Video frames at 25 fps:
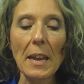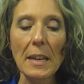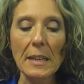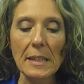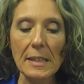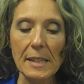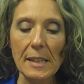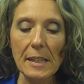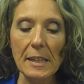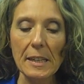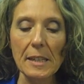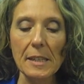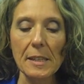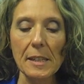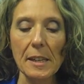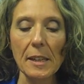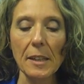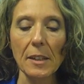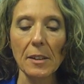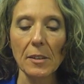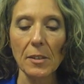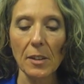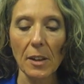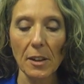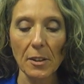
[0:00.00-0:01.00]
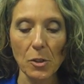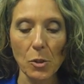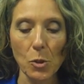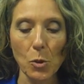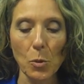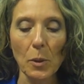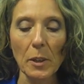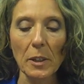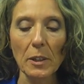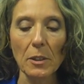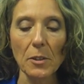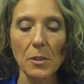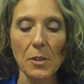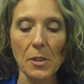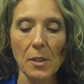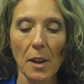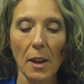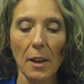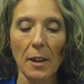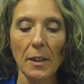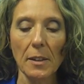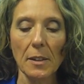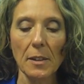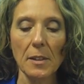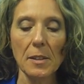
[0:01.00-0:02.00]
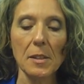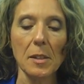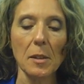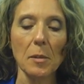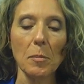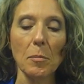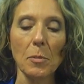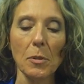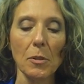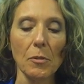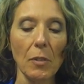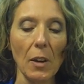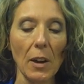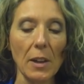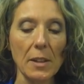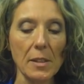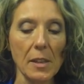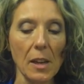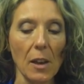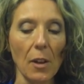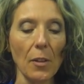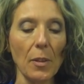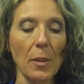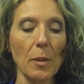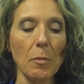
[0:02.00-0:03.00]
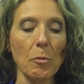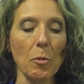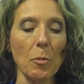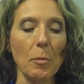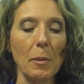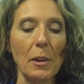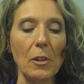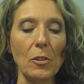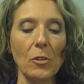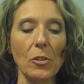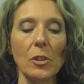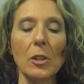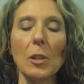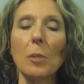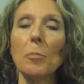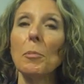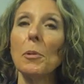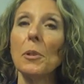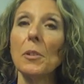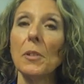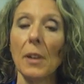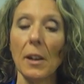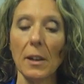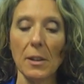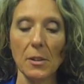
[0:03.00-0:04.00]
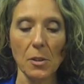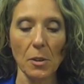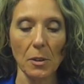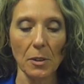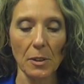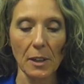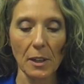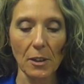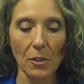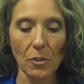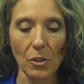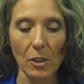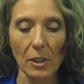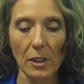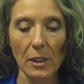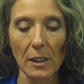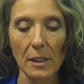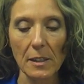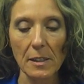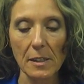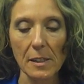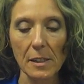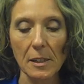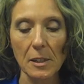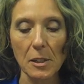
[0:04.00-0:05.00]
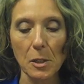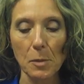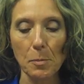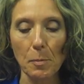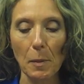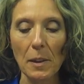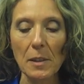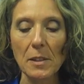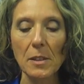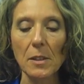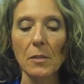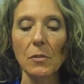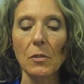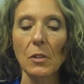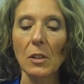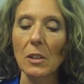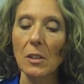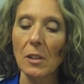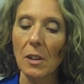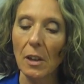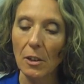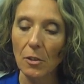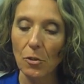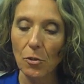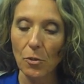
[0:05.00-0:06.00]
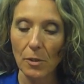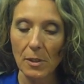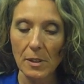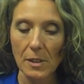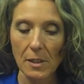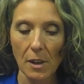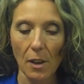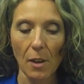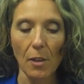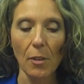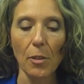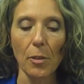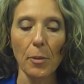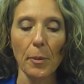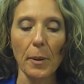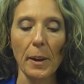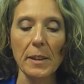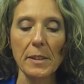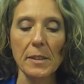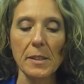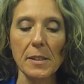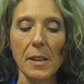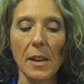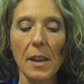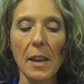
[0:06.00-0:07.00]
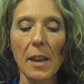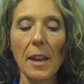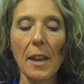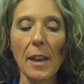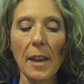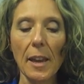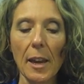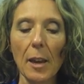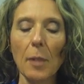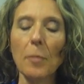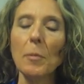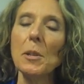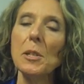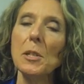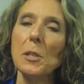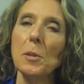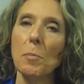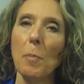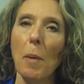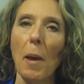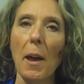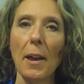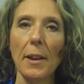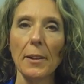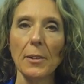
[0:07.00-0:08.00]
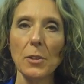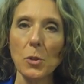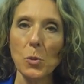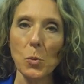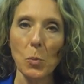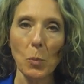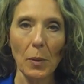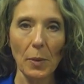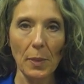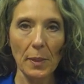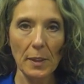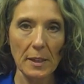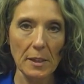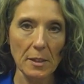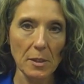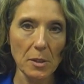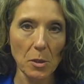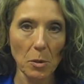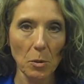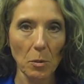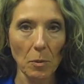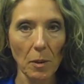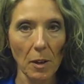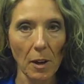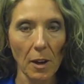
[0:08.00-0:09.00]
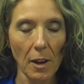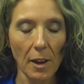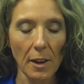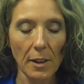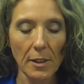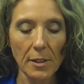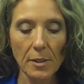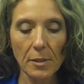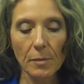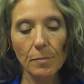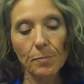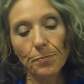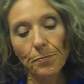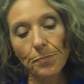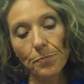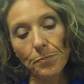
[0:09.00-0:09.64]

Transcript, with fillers: CDC conducts critical science and provides health information that protects our nation against expensive and dangerous health threats and responds when these arise.